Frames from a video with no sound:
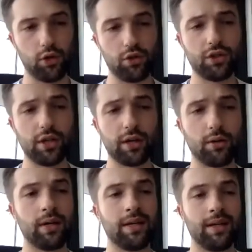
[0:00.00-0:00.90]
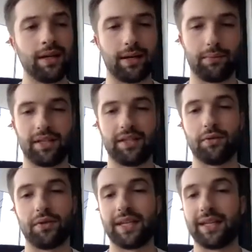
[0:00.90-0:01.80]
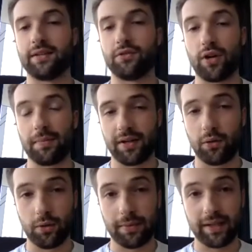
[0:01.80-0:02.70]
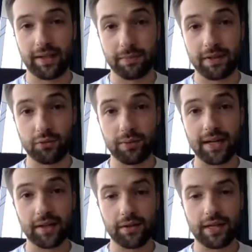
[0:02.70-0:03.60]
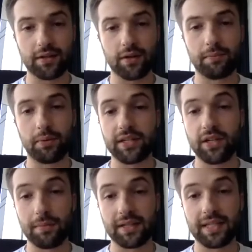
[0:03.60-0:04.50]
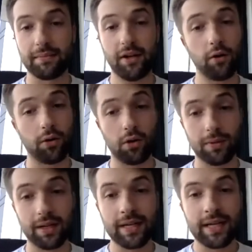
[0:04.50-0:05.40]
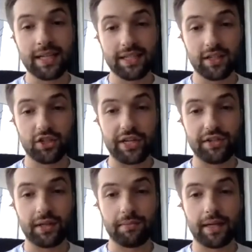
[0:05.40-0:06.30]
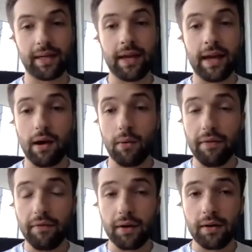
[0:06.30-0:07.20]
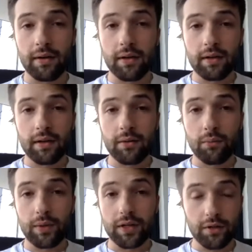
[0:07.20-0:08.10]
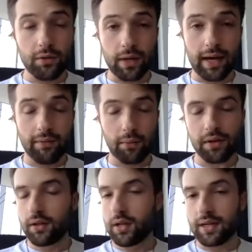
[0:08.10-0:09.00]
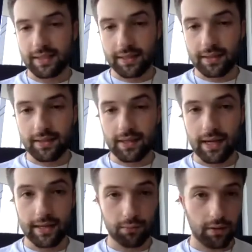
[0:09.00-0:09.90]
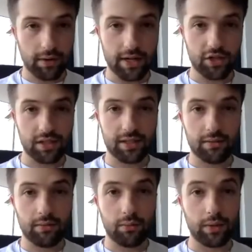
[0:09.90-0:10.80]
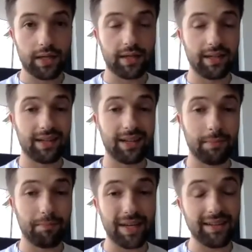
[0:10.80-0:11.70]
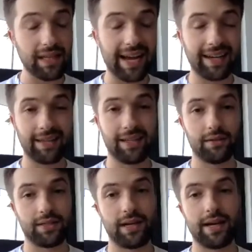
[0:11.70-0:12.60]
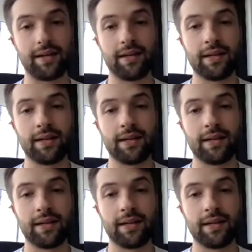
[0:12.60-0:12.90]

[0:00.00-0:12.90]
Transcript: So I really don't think dropping a quarterback like Spencer Rattler that's on a pretty dominant team like Oklahoma is going to change something. However, we do have one of the Lawsons as one of our edges with a big lack of the other side.